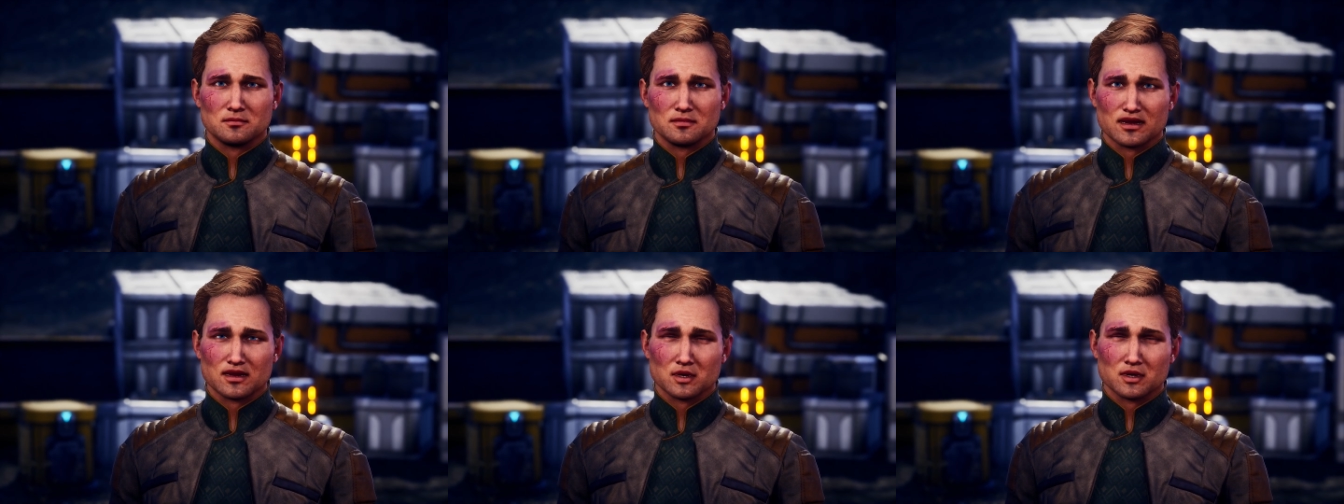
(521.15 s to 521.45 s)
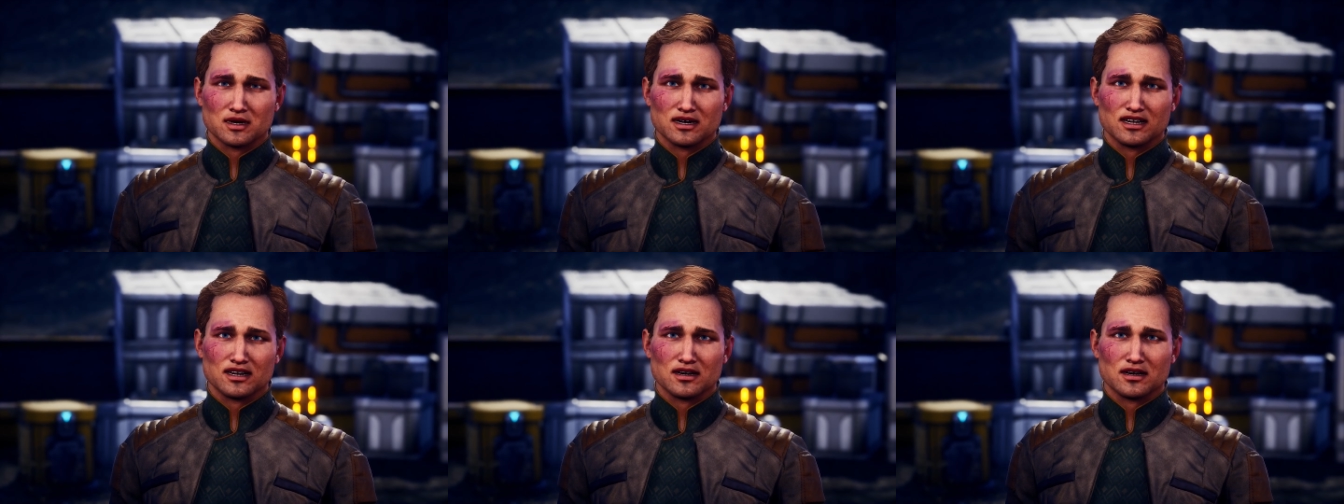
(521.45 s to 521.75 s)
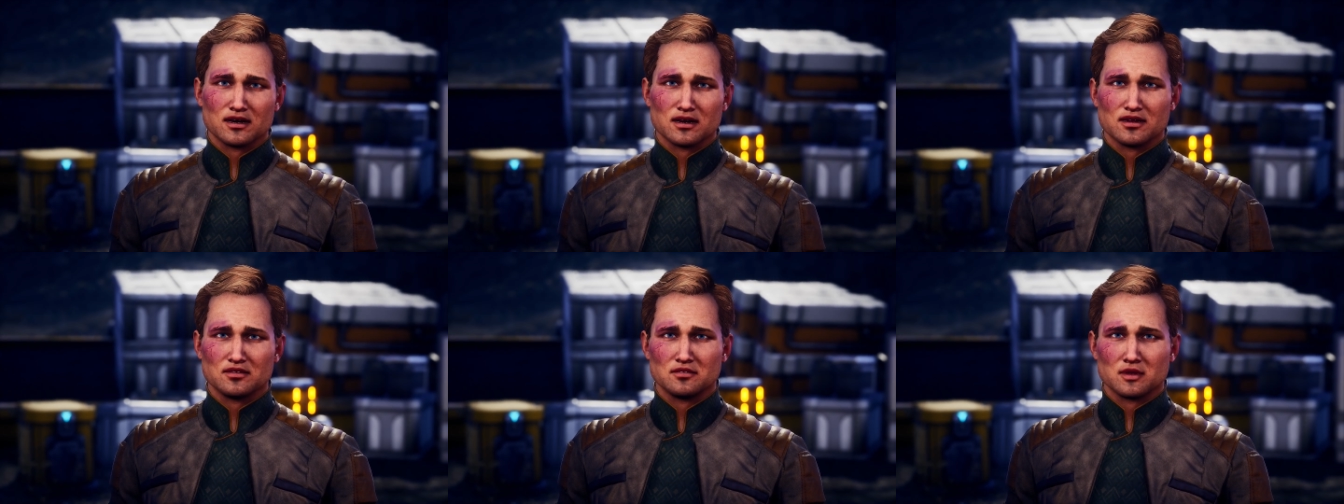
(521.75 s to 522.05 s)
Better late
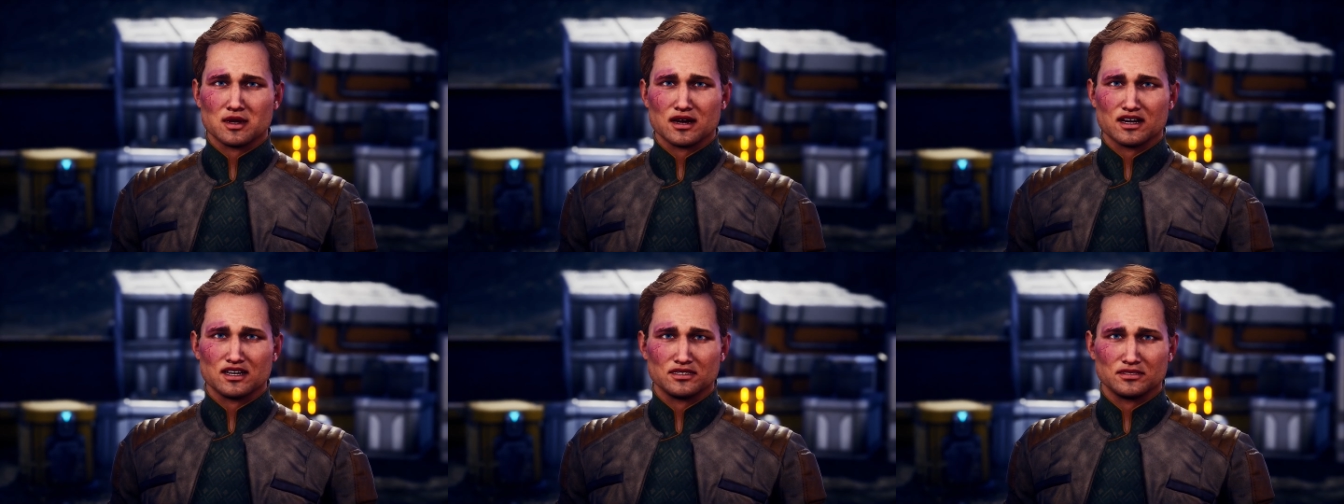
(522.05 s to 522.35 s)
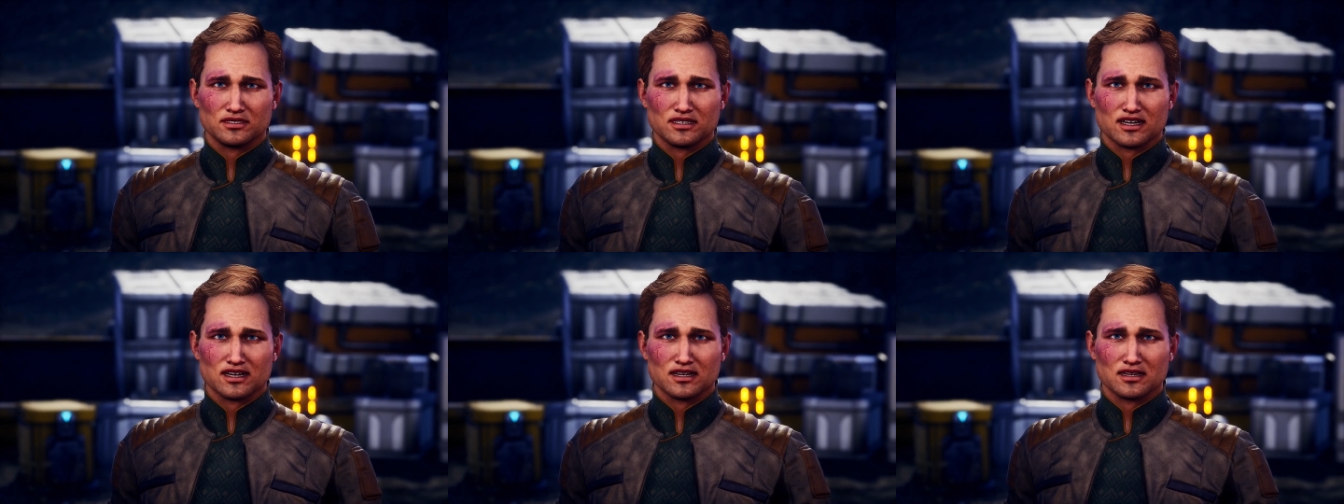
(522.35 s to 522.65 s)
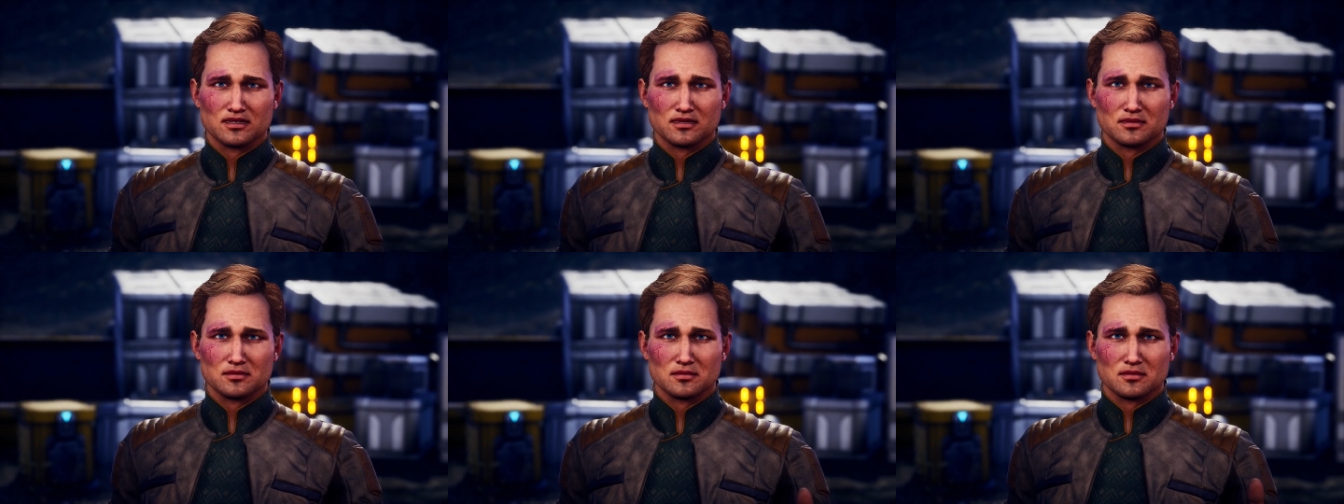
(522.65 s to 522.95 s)
than ever, I
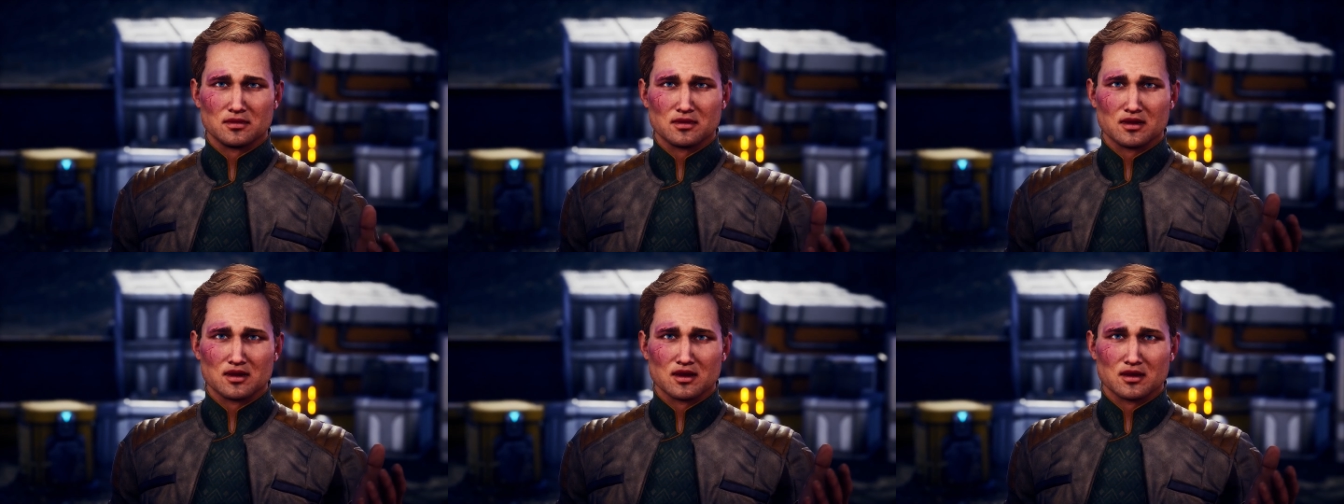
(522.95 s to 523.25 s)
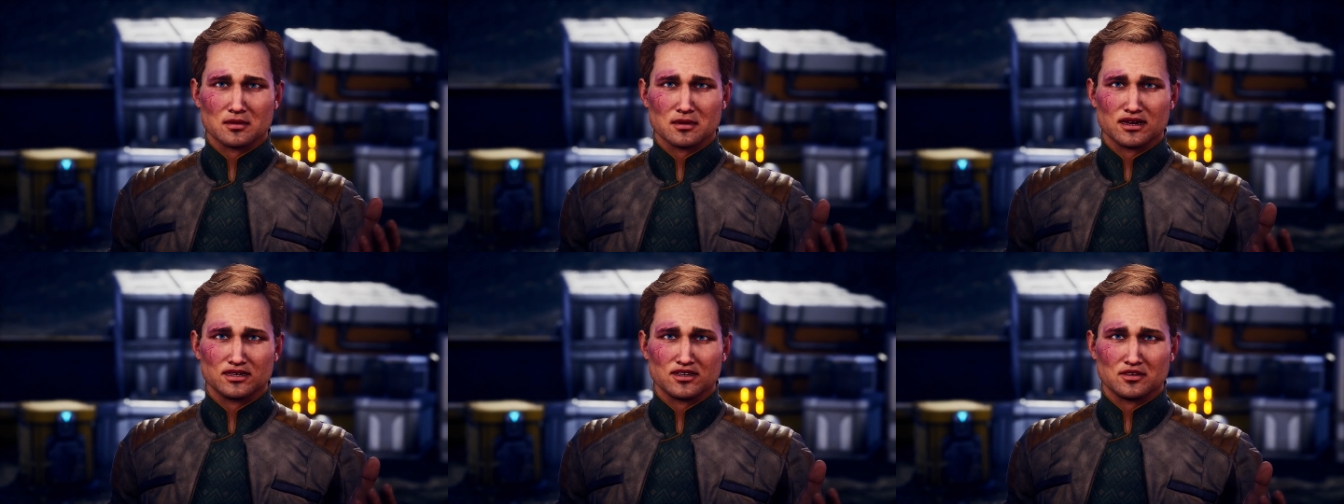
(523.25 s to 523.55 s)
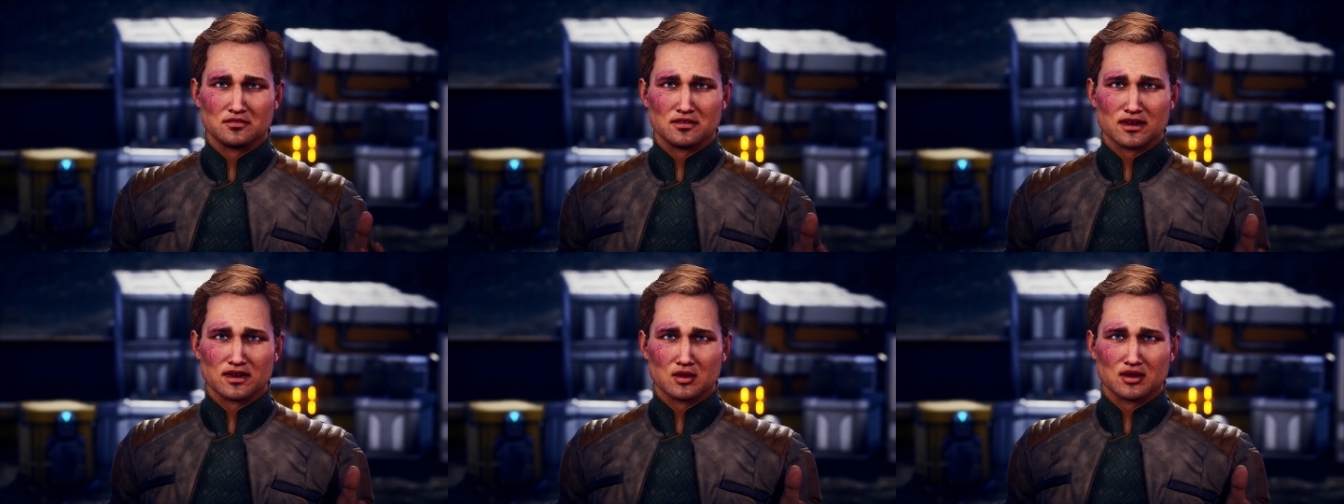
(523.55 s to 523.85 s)
say. Unless
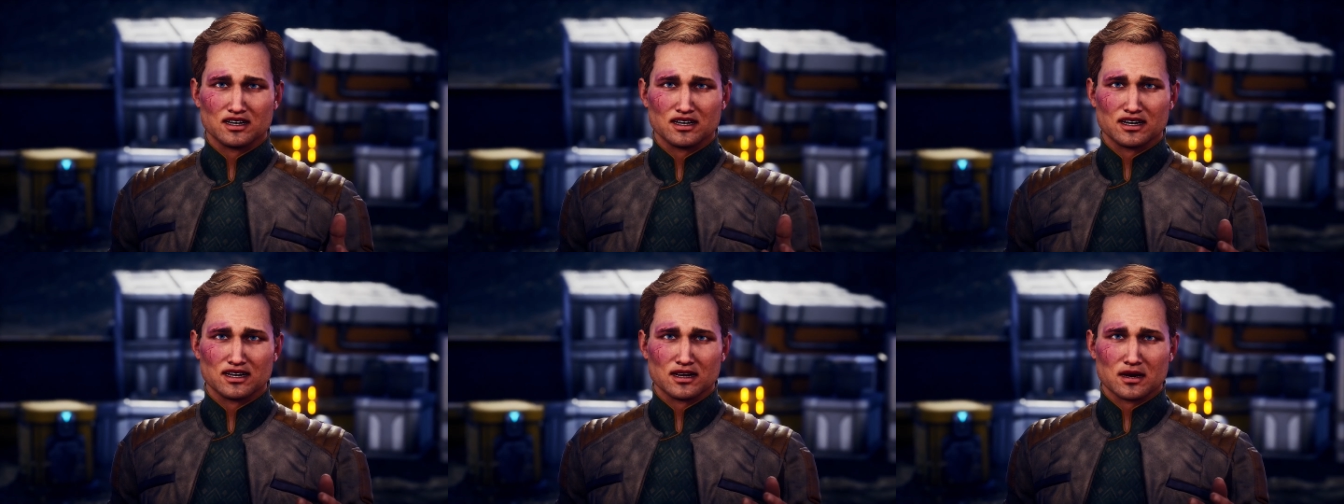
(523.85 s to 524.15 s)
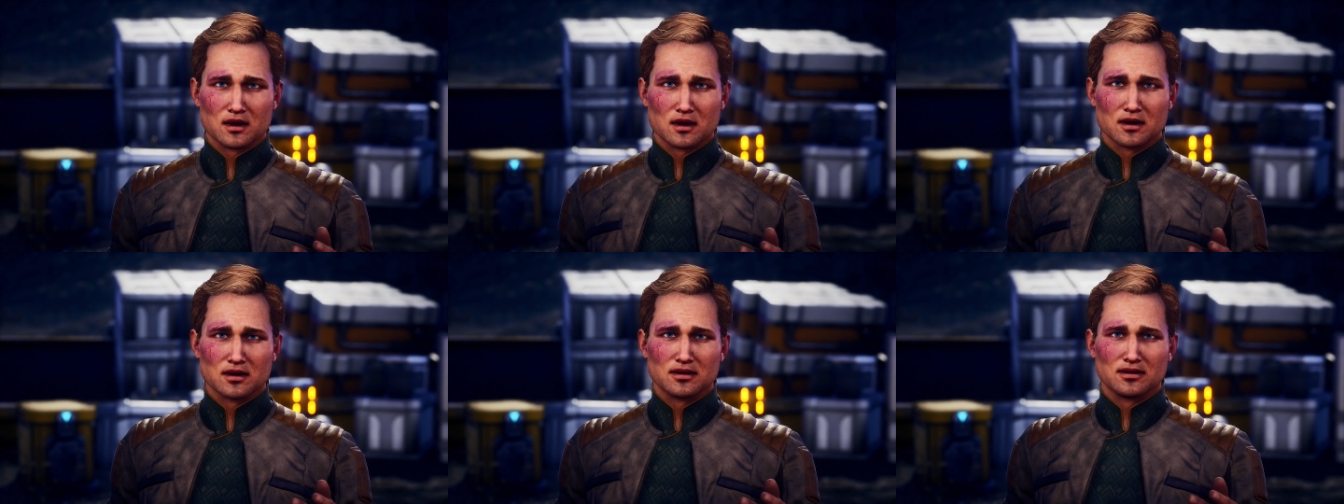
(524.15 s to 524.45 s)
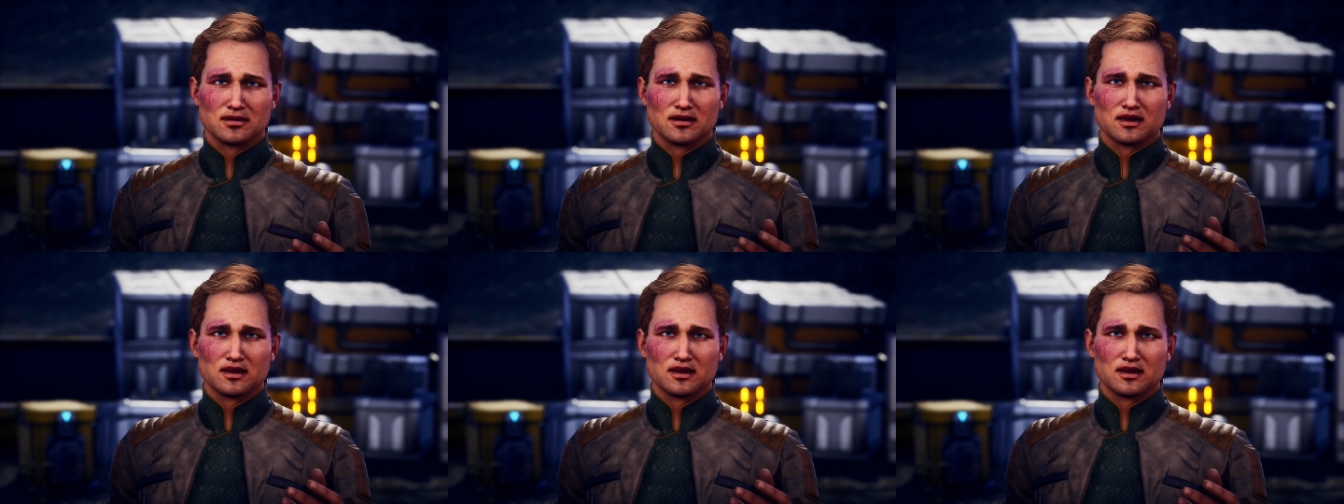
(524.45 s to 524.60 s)
you're very late.